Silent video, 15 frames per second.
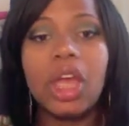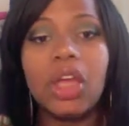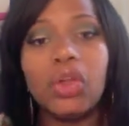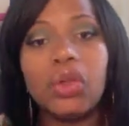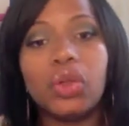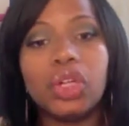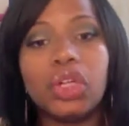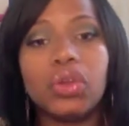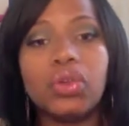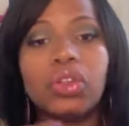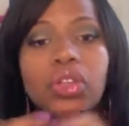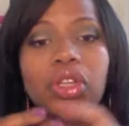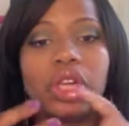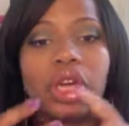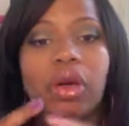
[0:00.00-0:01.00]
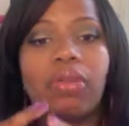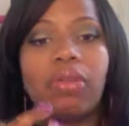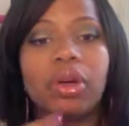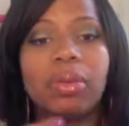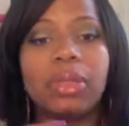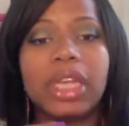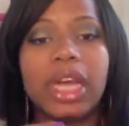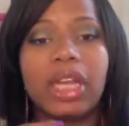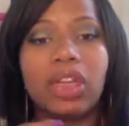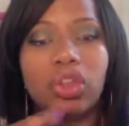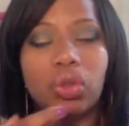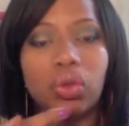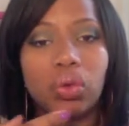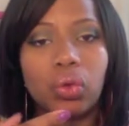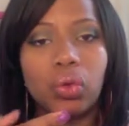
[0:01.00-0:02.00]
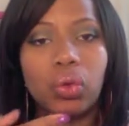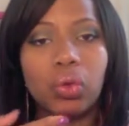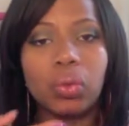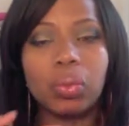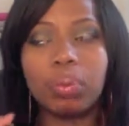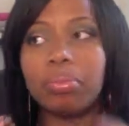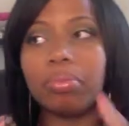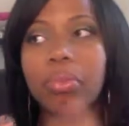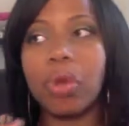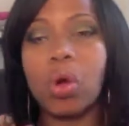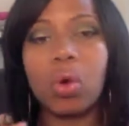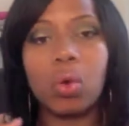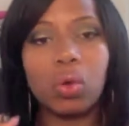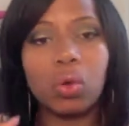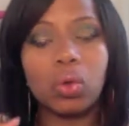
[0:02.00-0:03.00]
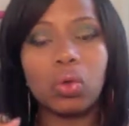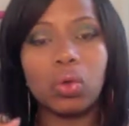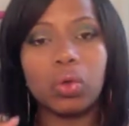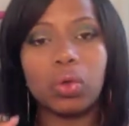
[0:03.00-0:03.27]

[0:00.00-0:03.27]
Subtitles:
You can use it to cover up tattoos, moles,